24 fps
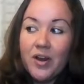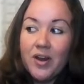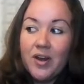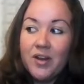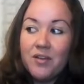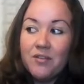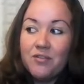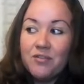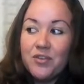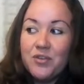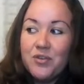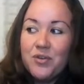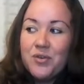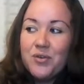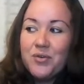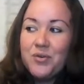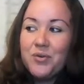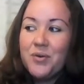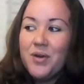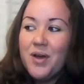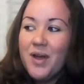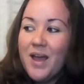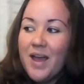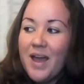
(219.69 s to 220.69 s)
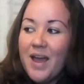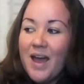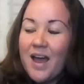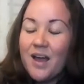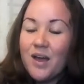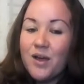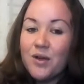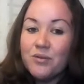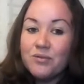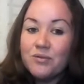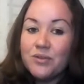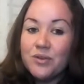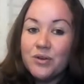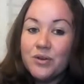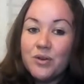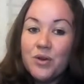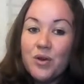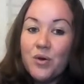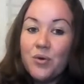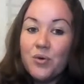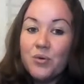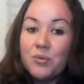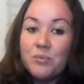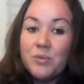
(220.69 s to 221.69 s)
And if you have
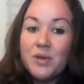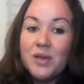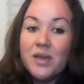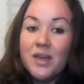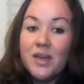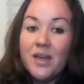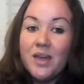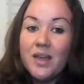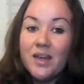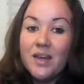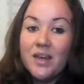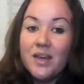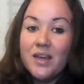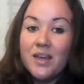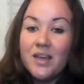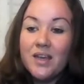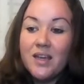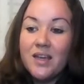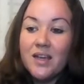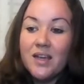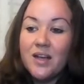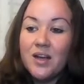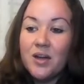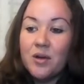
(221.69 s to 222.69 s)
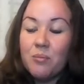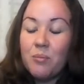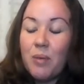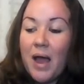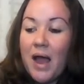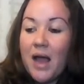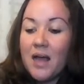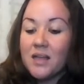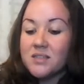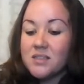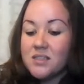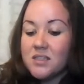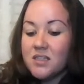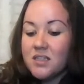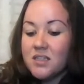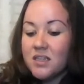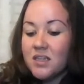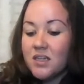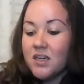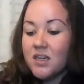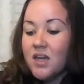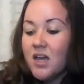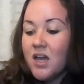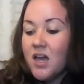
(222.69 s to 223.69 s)
known me in any
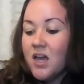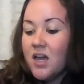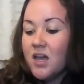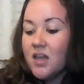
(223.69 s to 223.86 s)
capacity